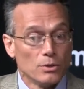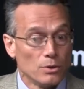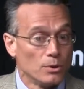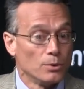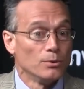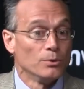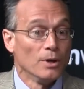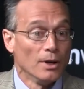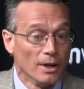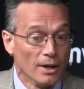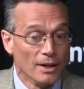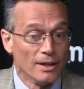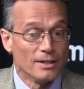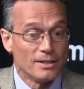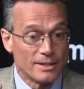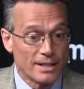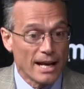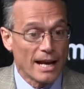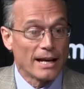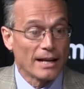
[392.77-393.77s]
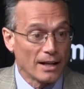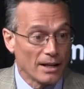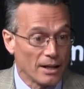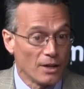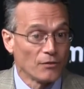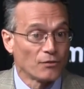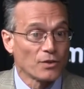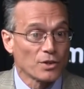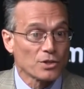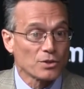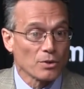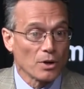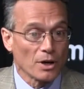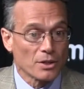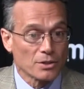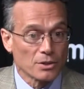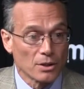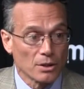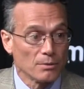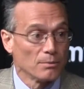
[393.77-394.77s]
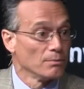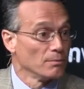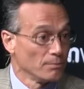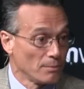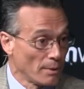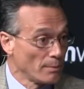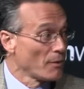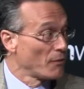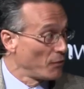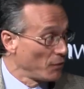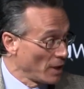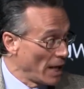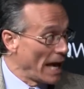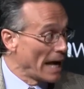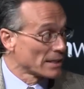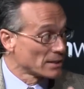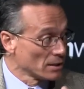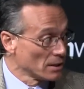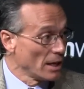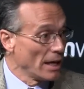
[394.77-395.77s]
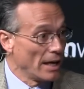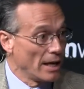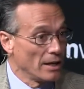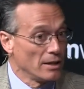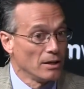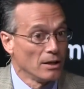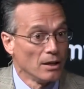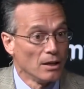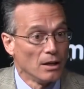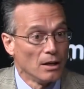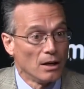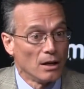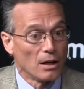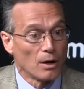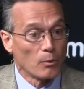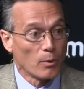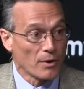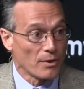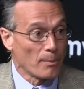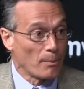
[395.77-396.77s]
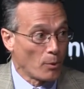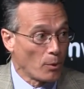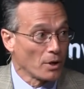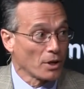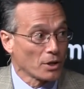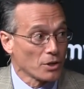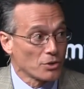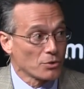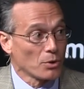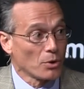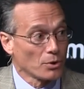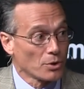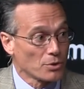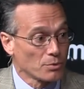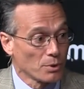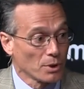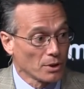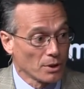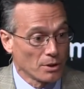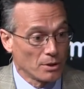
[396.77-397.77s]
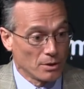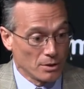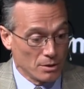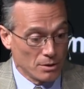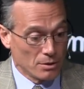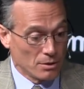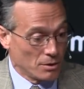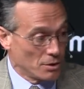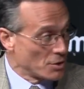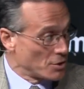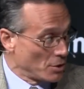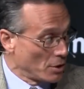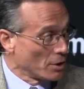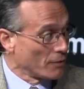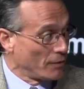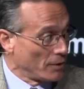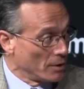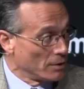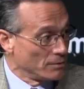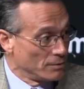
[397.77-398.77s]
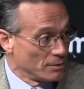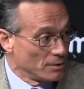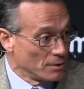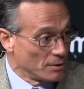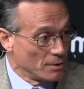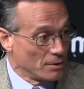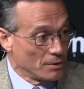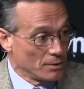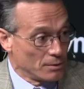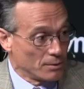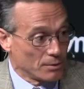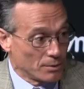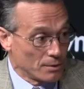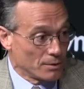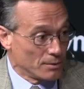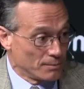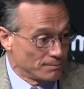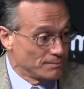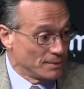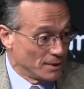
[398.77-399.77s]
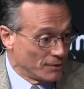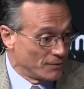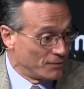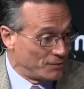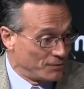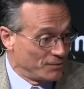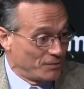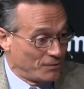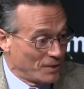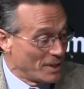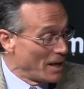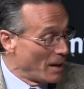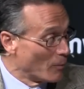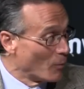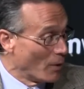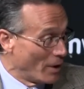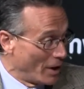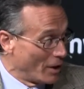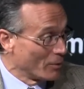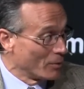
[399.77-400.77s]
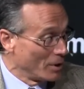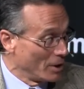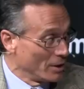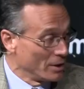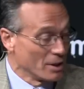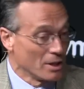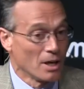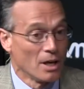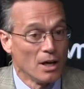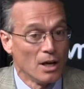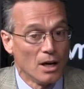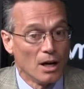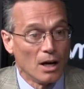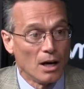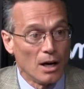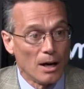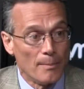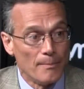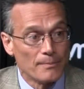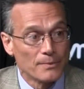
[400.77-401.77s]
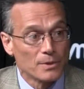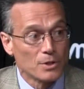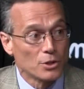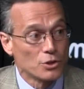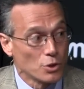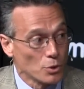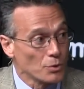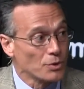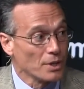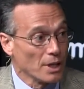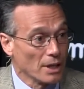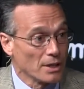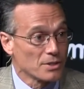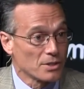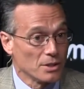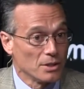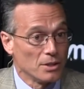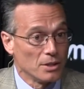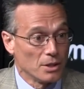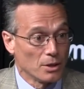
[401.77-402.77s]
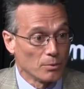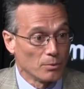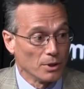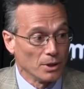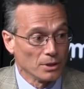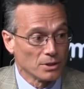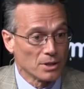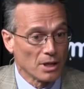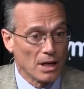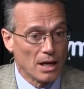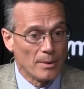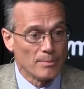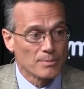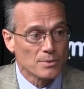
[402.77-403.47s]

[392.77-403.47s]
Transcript: new data infrastructure, maybe flash led, uh, where the point of control is really the, the server, mm. you know, the, or the you know, VMware really, um, to do things in near real time.